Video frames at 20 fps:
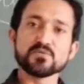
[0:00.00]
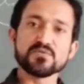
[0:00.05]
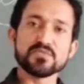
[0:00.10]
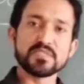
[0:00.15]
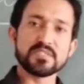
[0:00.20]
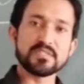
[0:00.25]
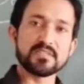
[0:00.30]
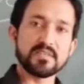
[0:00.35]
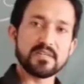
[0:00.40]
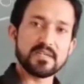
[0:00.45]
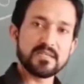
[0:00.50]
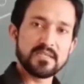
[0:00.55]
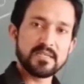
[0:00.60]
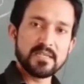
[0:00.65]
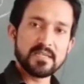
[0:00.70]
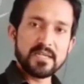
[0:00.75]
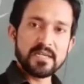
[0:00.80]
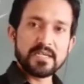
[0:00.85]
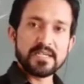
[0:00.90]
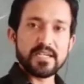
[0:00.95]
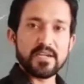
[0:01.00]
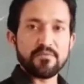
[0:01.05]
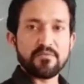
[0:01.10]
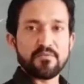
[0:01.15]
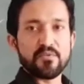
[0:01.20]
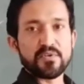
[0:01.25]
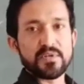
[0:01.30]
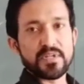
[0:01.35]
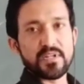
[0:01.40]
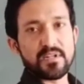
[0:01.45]
to see the
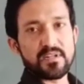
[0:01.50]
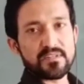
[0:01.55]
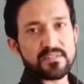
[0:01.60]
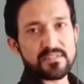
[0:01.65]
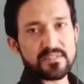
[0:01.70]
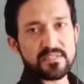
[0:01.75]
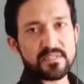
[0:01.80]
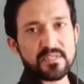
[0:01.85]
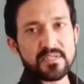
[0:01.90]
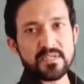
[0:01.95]
daffodils